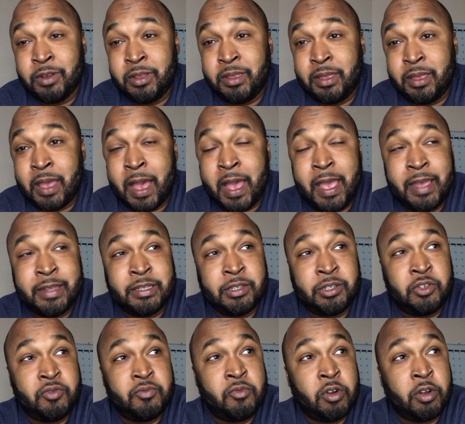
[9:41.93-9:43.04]
really I had to
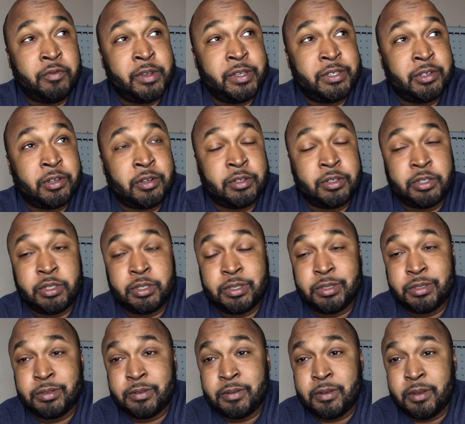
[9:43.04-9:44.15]
do more research
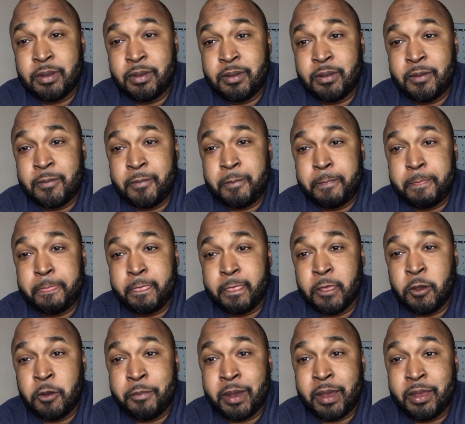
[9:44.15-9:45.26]

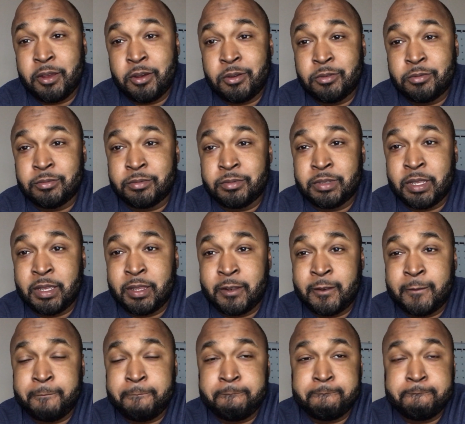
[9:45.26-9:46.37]
on my own
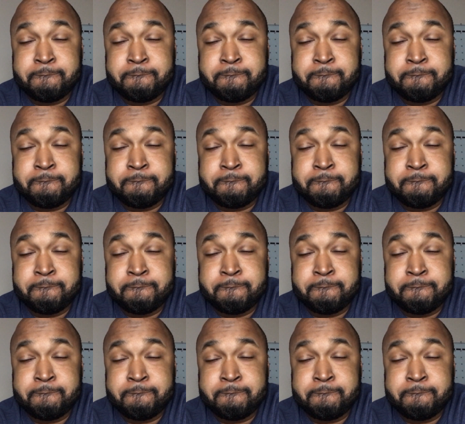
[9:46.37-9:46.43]
than